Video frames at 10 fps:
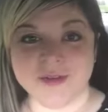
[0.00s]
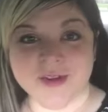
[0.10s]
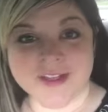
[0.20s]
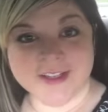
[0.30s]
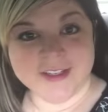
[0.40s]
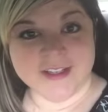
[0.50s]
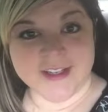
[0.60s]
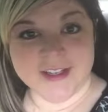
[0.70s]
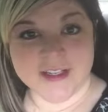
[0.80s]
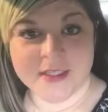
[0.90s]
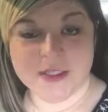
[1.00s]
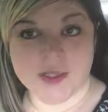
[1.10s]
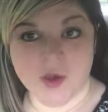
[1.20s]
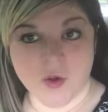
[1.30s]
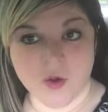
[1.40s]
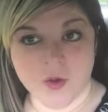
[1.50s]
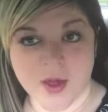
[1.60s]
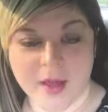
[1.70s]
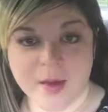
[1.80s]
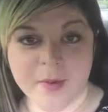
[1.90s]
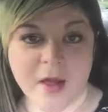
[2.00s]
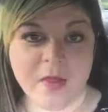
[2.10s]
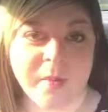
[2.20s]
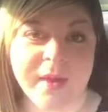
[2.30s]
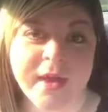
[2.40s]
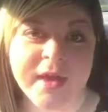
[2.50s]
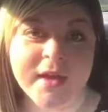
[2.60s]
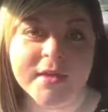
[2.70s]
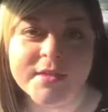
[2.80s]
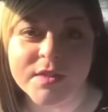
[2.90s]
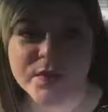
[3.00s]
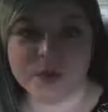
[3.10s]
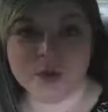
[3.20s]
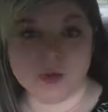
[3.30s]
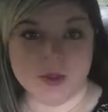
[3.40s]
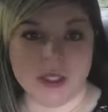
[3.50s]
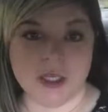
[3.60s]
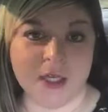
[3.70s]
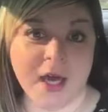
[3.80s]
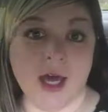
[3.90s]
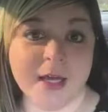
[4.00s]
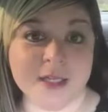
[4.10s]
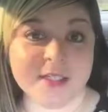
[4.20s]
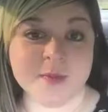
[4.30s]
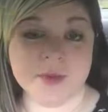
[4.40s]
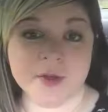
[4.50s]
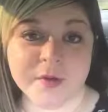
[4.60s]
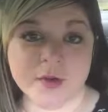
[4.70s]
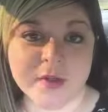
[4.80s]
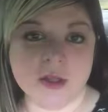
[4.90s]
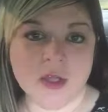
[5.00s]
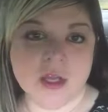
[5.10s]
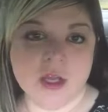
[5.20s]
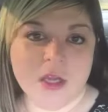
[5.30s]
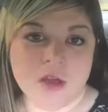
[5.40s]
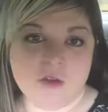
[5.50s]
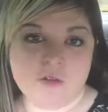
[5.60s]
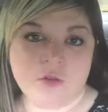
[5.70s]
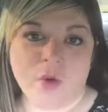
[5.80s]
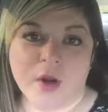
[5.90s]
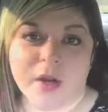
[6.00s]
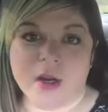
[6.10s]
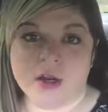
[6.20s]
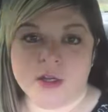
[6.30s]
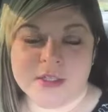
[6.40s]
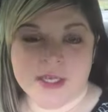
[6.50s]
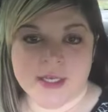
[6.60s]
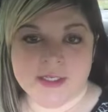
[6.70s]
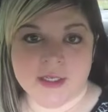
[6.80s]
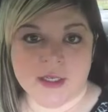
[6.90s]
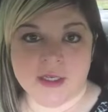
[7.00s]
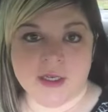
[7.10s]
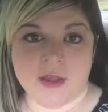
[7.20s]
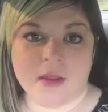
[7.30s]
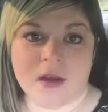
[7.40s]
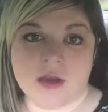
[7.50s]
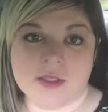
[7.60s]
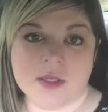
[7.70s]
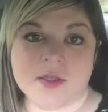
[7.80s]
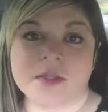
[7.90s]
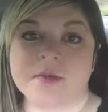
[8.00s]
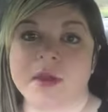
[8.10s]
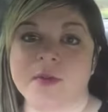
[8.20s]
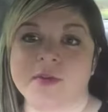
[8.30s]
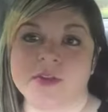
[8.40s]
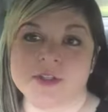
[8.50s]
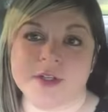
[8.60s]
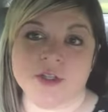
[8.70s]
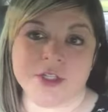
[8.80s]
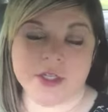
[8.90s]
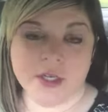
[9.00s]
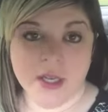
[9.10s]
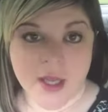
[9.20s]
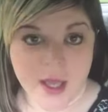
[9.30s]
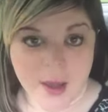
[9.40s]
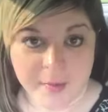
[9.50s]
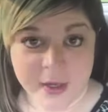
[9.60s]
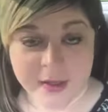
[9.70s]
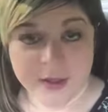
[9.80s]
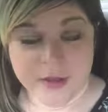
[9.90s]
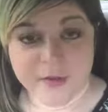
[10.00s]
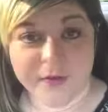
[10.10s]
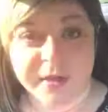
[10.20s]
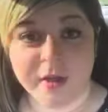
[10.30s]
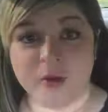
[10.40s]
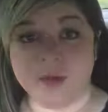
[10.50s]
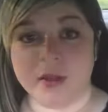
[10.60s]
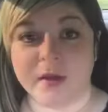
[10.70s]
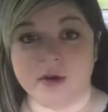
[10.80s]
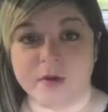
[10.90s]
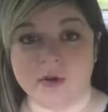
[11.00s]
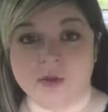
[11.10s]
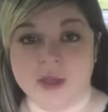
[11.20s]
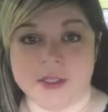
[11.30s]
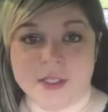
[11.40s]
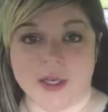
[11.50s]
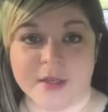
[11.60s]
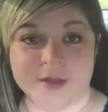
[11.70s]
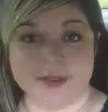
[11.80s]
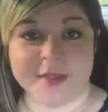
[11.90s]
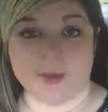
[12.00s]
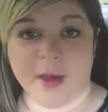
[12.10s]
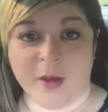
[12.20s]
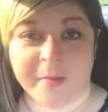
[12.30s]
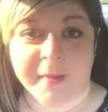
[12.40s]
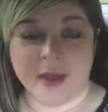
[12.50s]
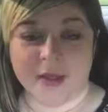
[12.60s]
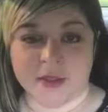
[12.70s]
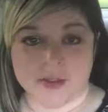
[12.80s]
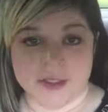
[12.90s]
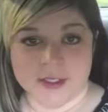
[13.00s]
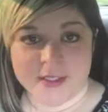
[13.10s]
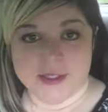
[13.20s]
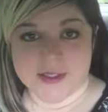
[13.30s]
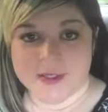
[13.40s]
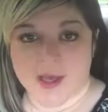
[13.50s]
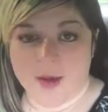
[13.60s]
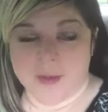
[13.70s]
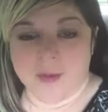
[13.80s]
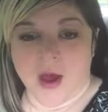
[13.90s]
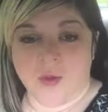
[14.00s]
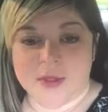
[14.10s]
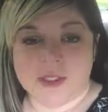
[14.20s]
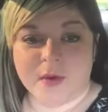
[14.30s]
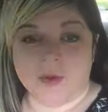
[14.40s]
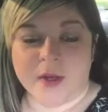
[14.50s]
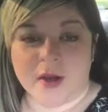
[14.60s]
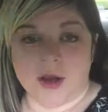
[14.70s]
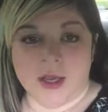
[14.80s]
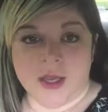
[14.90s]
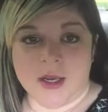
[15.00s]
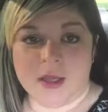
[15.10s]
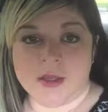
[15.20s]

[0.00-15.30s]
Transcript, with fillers: everyone. So I am on the way to the hospital for testing and then also to meet with the surgeon. I'm going to link the video below that tells about my illness, about what's going on,